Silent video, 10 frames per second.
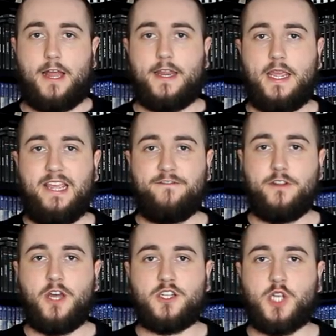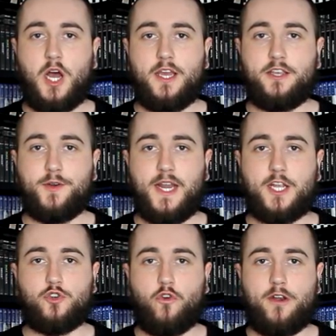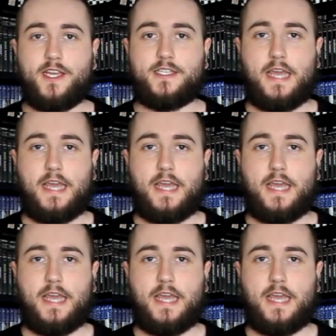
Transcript: and even a Tiger Electronics